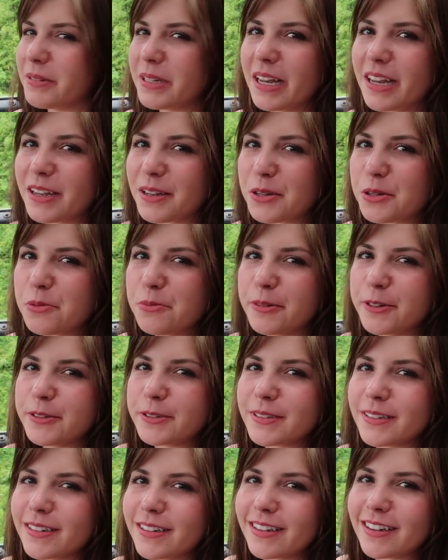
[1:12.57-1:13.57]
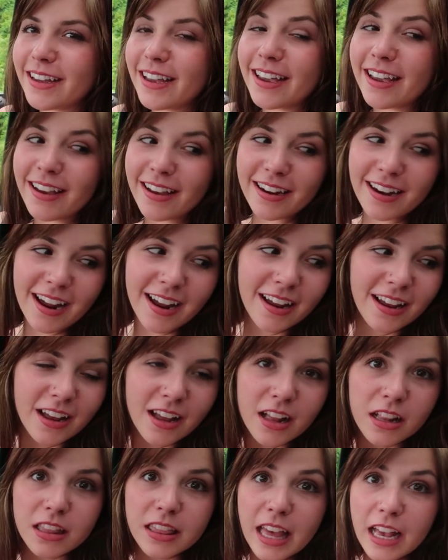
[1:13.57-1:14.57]
Got good music, and
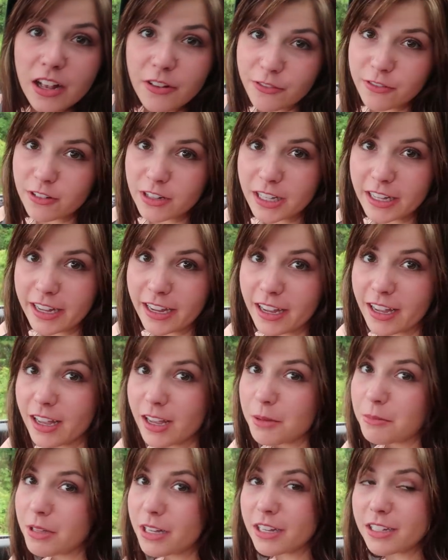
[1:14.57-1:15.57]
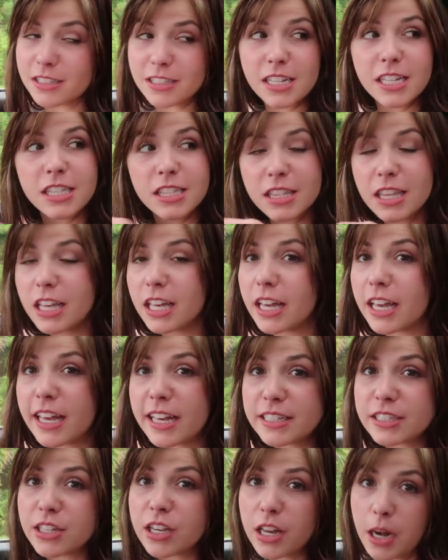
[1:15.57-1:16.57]
thankfully, because this thing
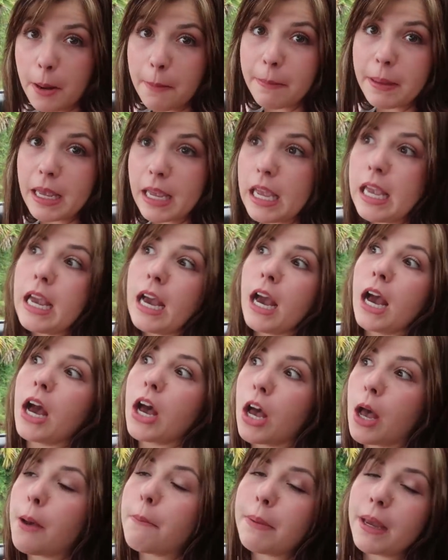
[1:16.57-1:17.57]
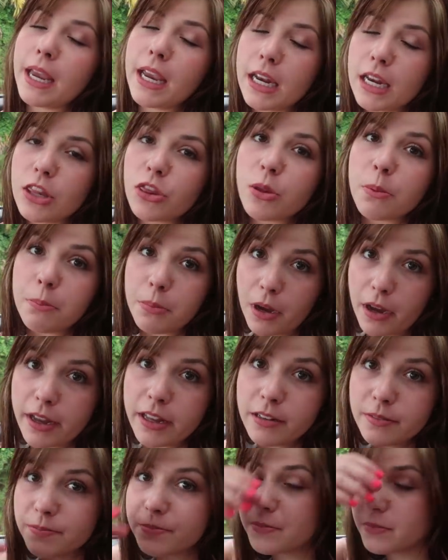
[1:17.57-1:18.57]
is gonna be a pain in the
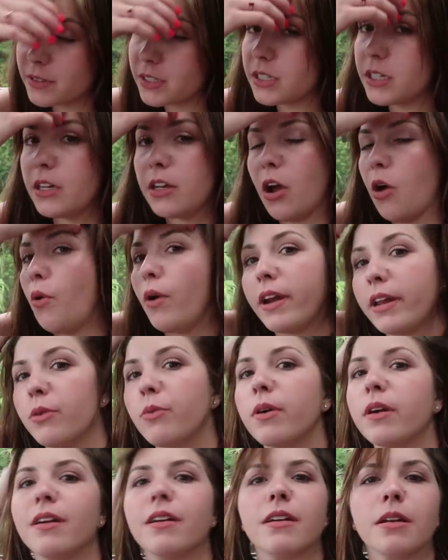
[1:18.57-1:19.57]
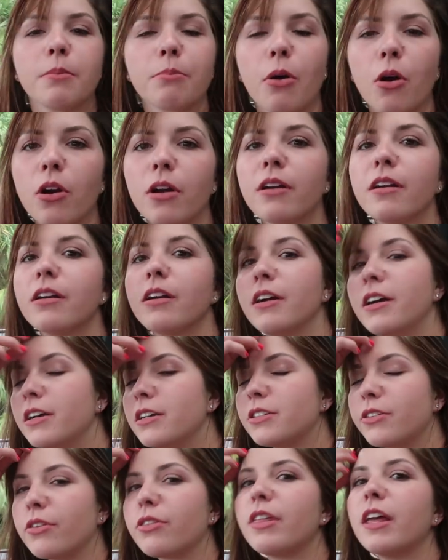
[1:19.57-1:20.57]
butt to go anywhere and park.
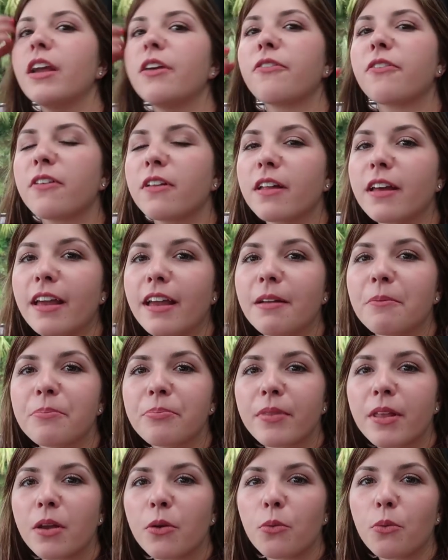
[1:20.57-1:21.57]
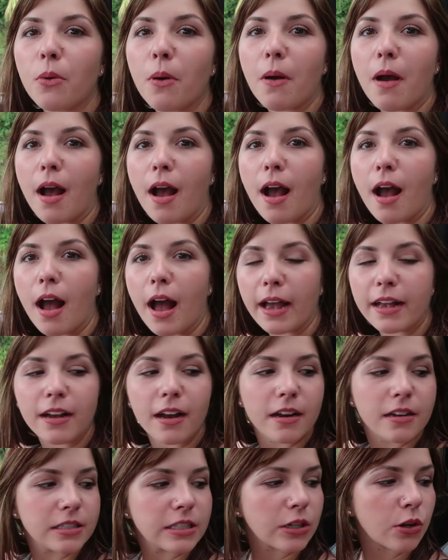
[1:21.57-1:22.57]
So thankfully, I
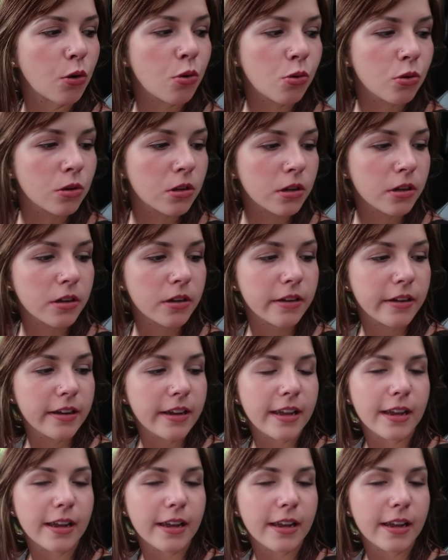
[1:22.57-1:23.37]
got us a cooler,